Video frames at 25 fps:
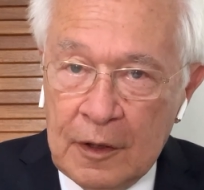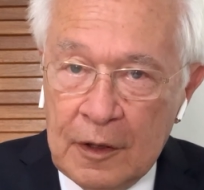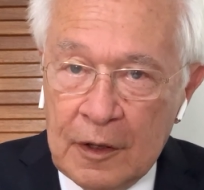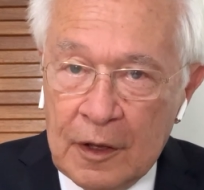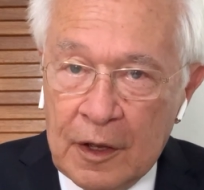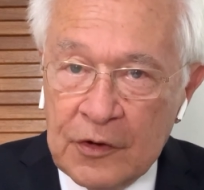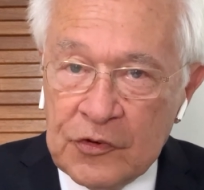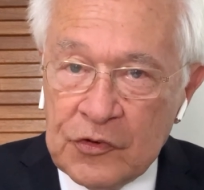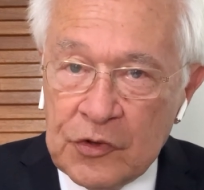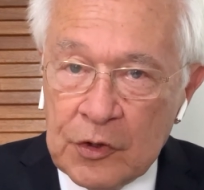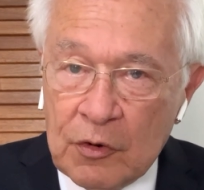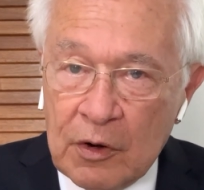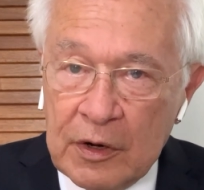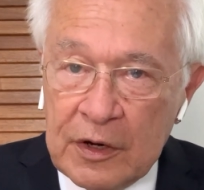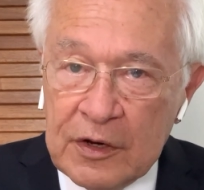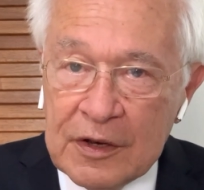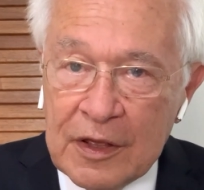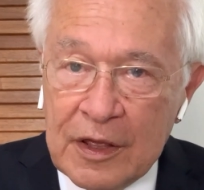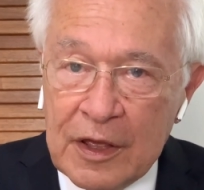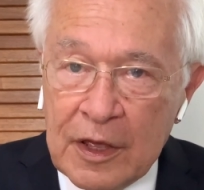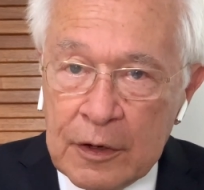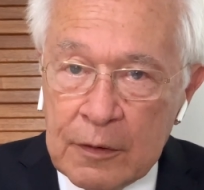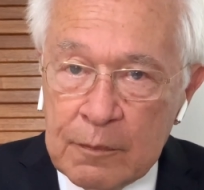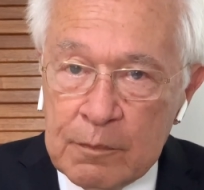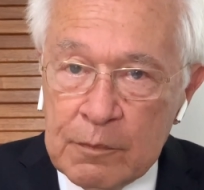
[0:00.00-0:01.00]
As the great
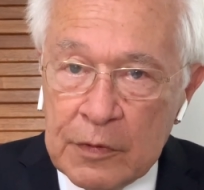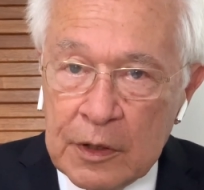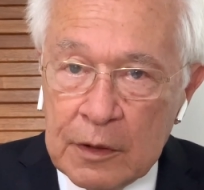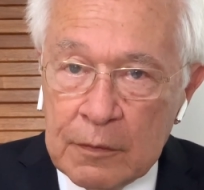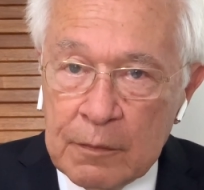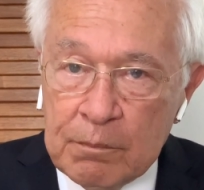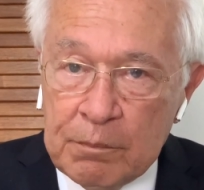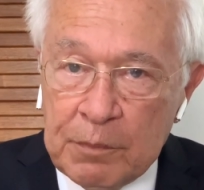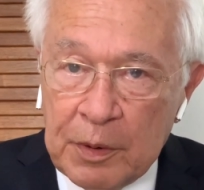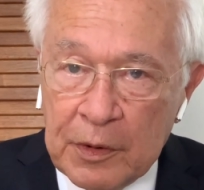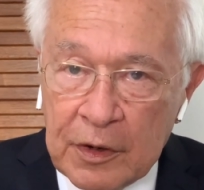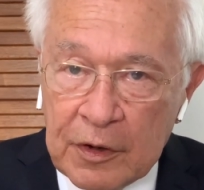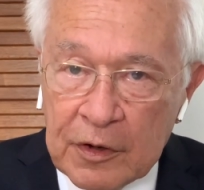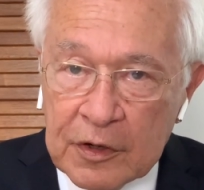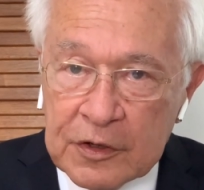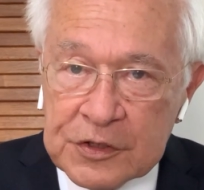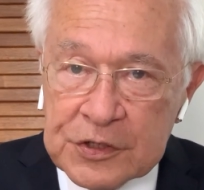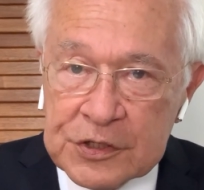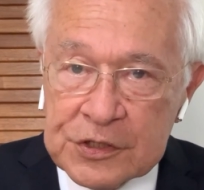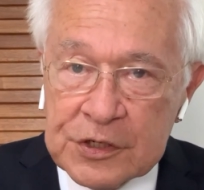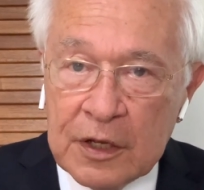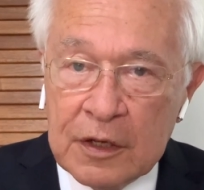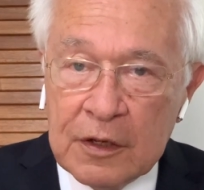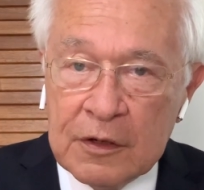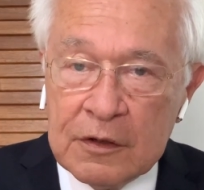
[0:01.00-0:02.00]
Edmund Burke
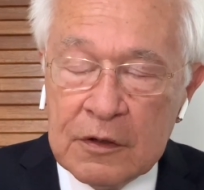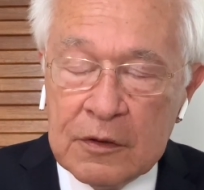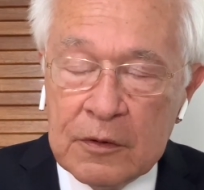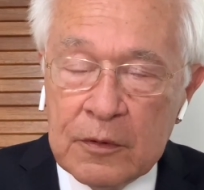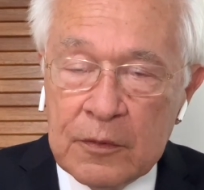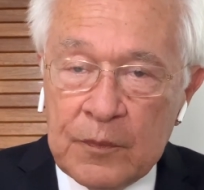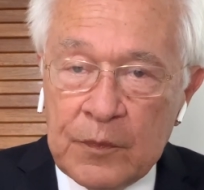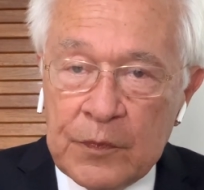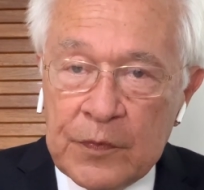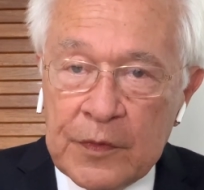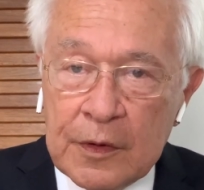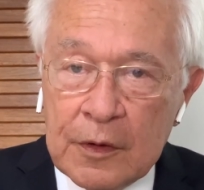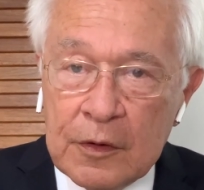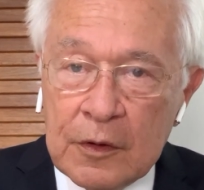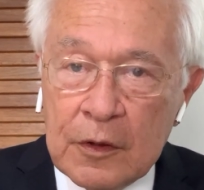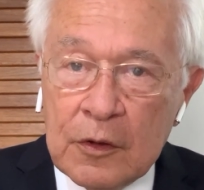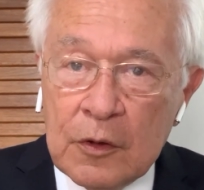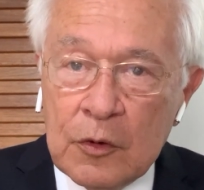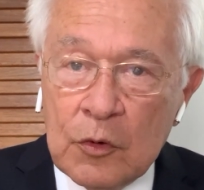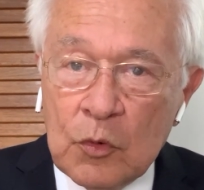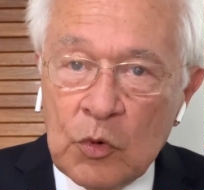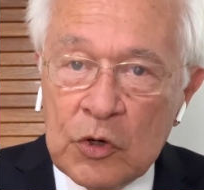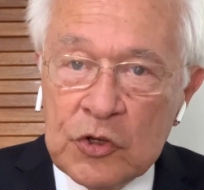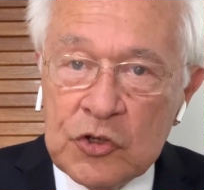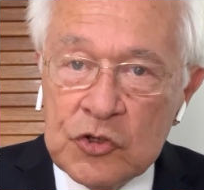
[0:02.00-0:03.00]
said,
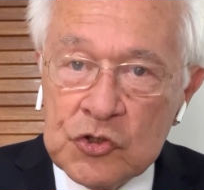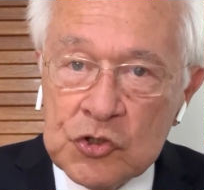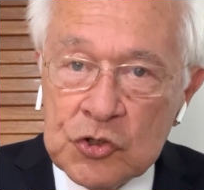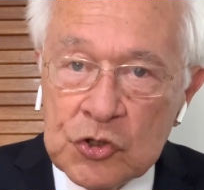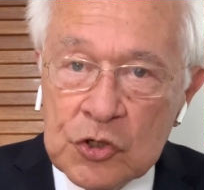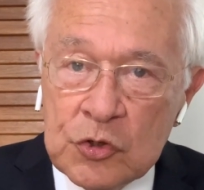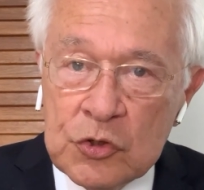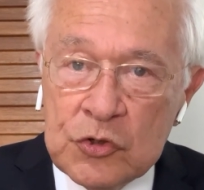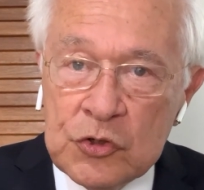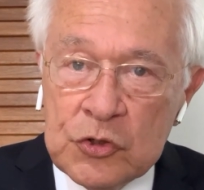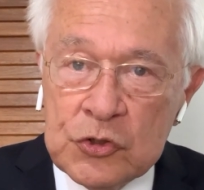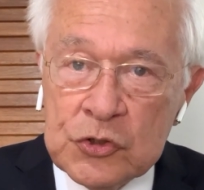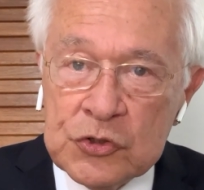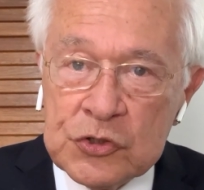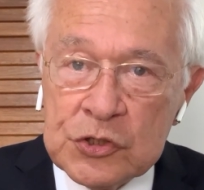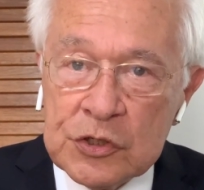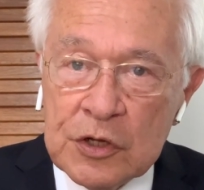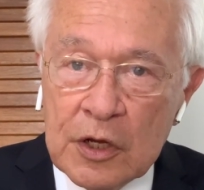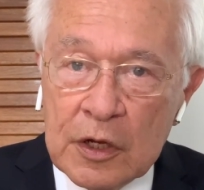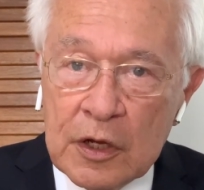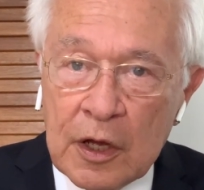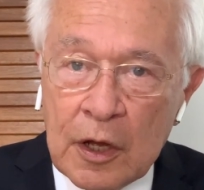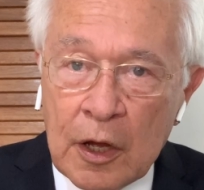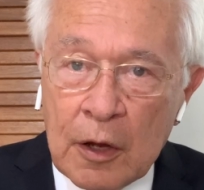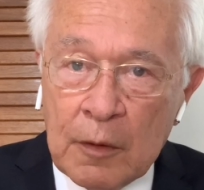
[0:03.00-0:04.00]
we
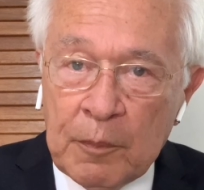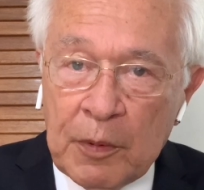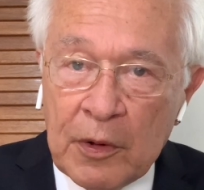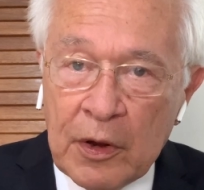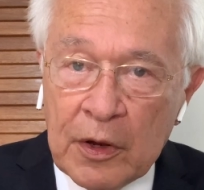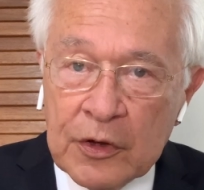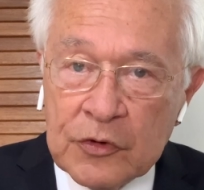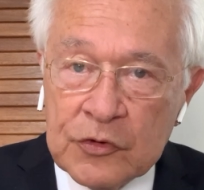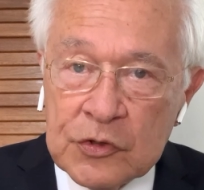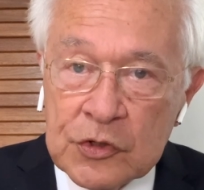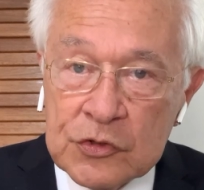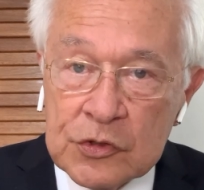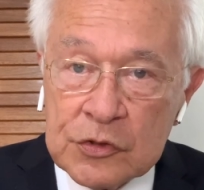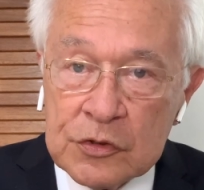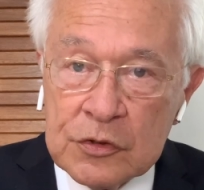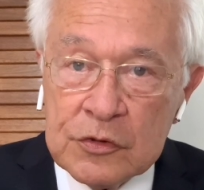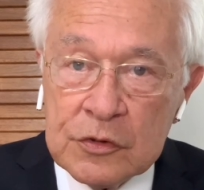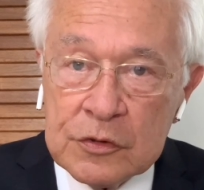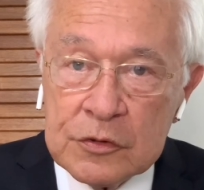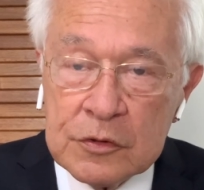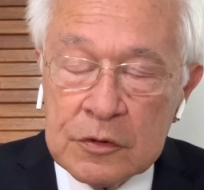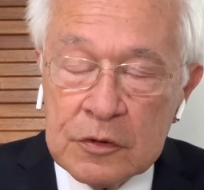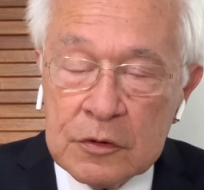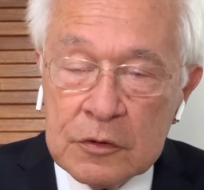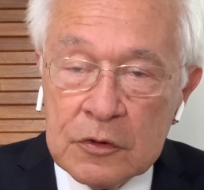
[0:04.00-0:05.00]
choose our
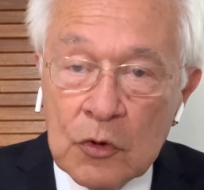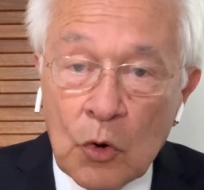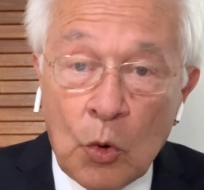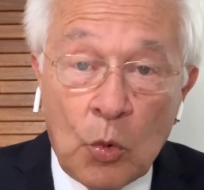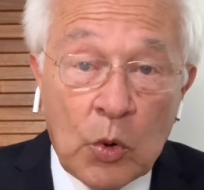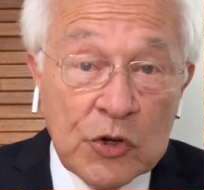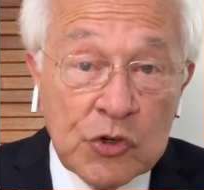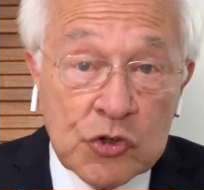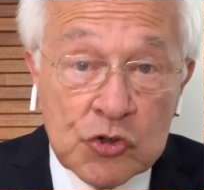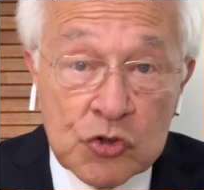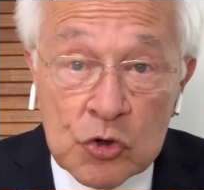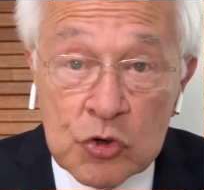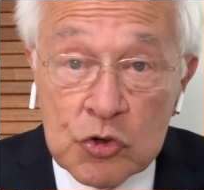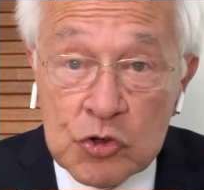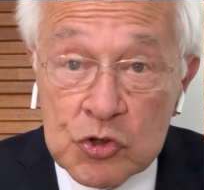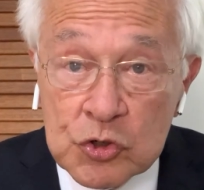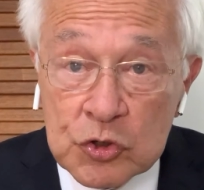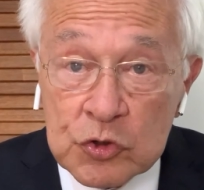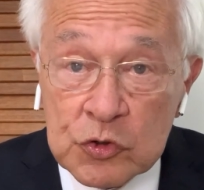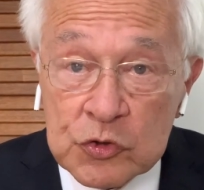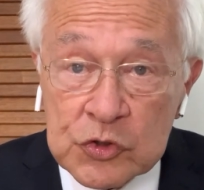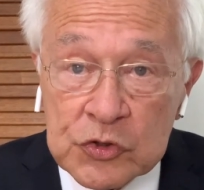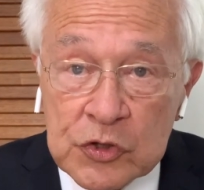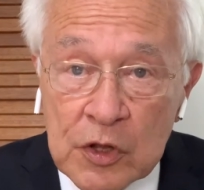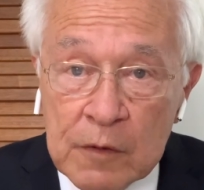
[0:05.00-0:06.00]
politicians, or we should
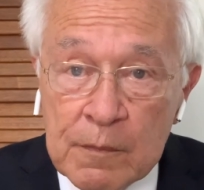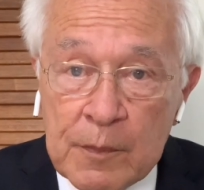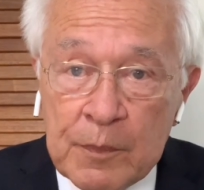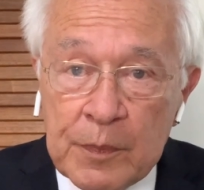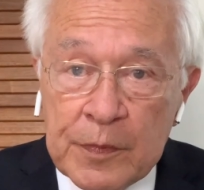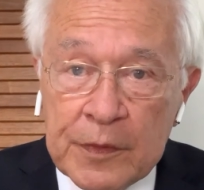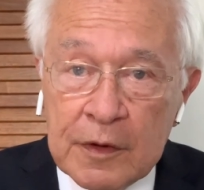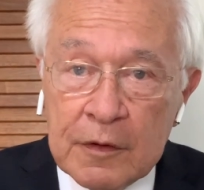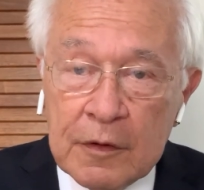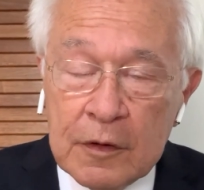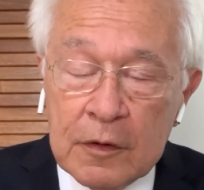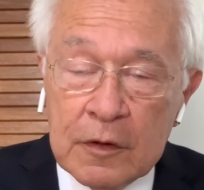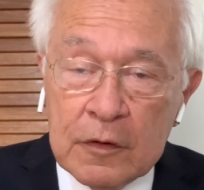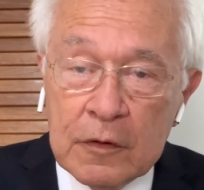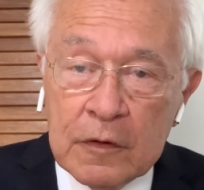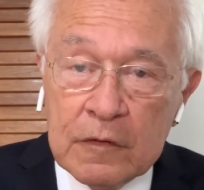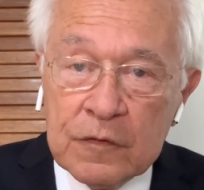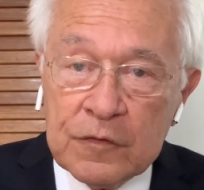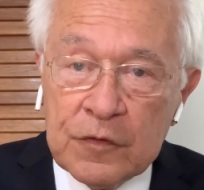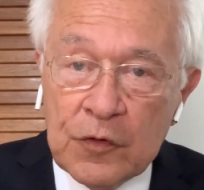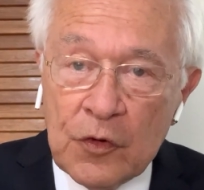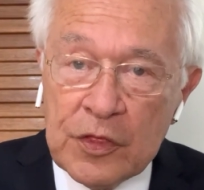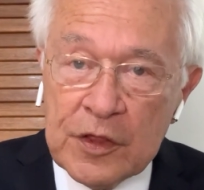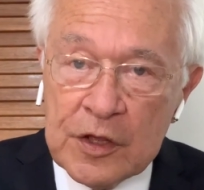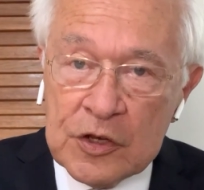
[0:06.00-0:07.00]
choose them,
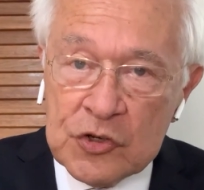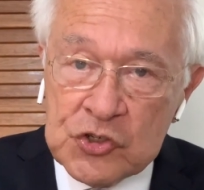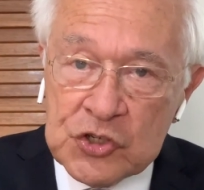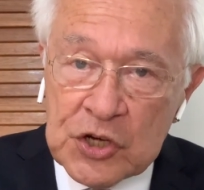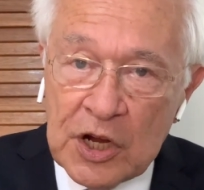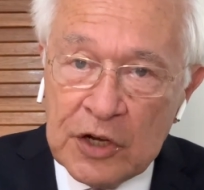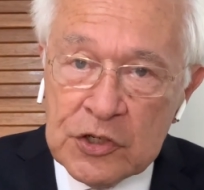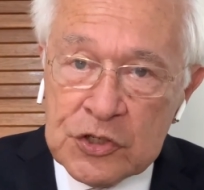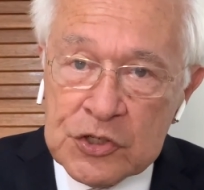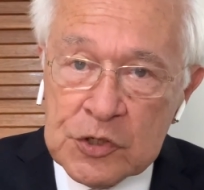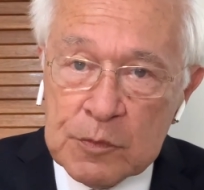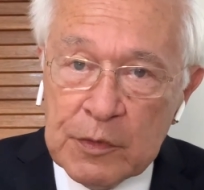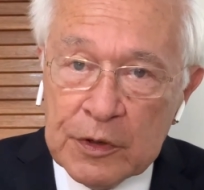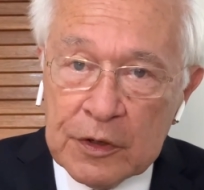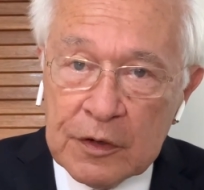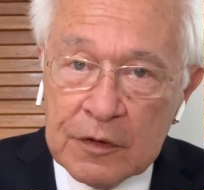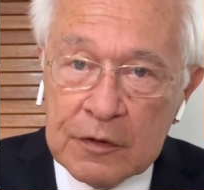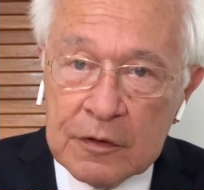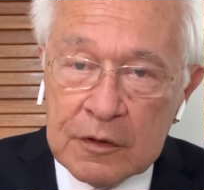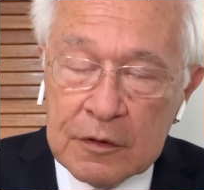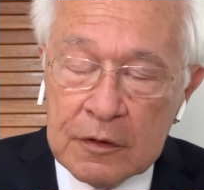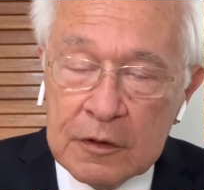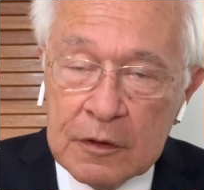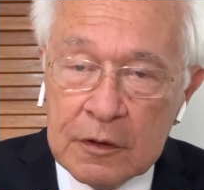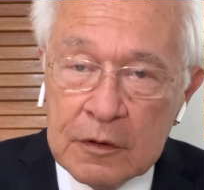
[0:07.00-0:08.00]
for their
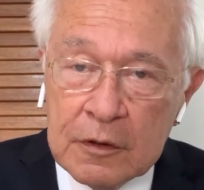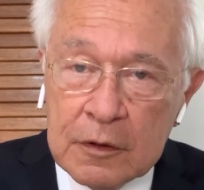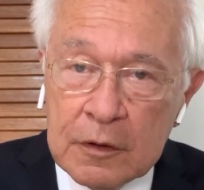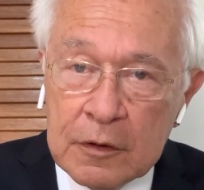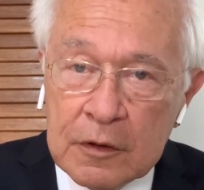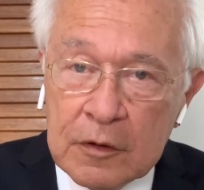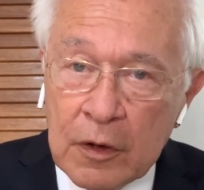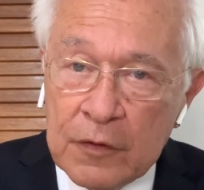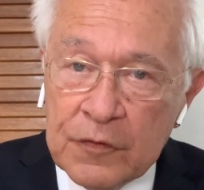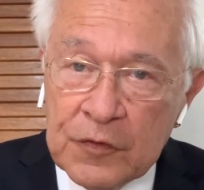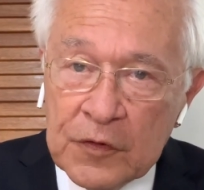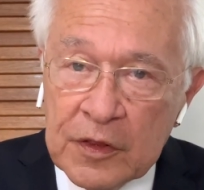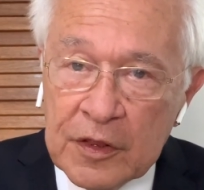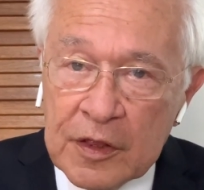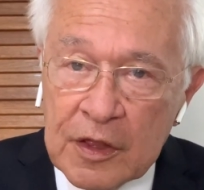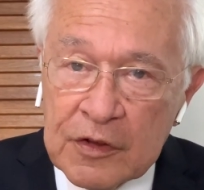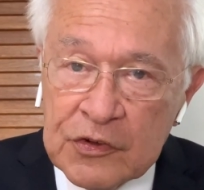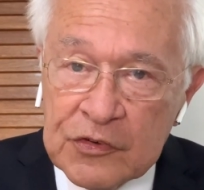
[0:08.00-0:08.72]
judgment, not for their